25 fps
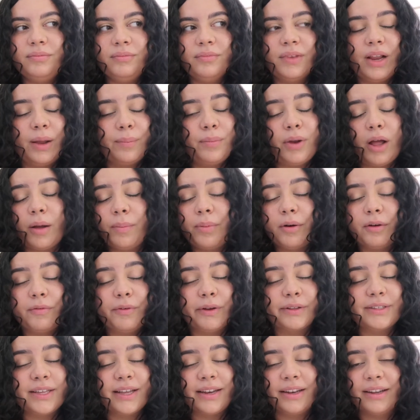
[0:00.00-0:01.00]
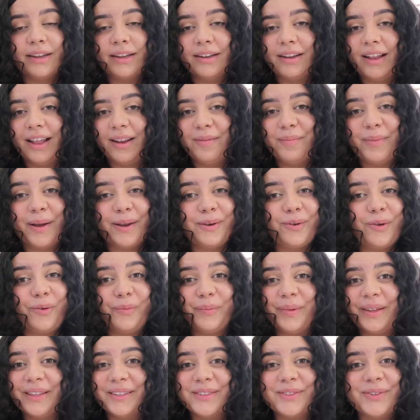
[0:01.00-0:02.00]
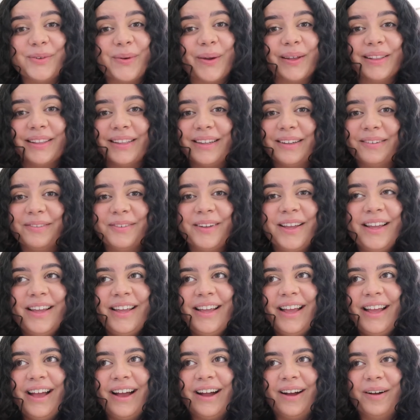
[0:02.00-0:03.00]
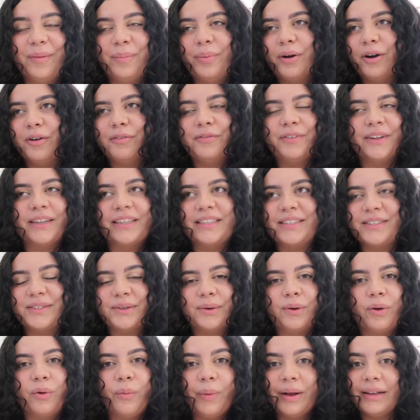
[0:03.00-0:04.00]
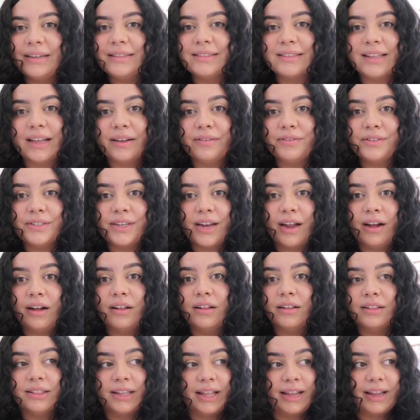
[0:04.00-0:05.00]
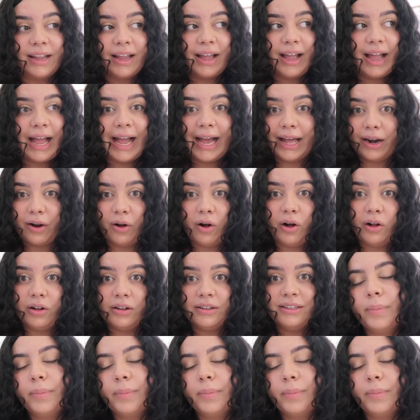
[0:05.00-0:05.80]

I'm not perfect at it, and by no means do I live a perfect zero waste lifestyle, like at all.